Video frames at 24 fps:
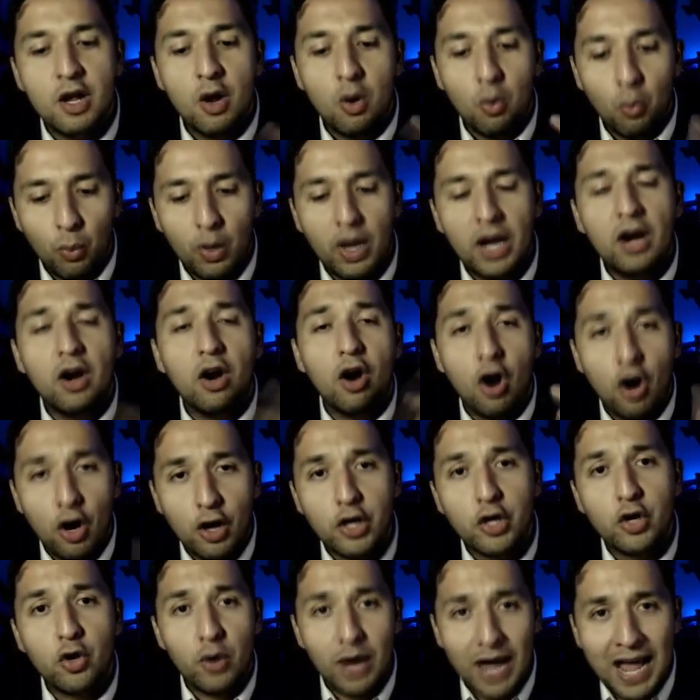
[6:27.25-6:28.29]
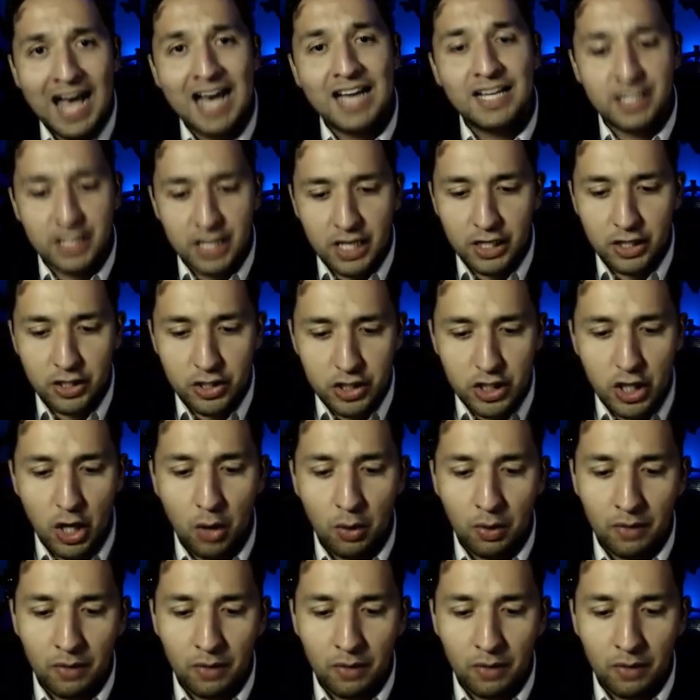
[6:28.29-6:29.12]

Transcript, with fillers: Where are your ads going to show?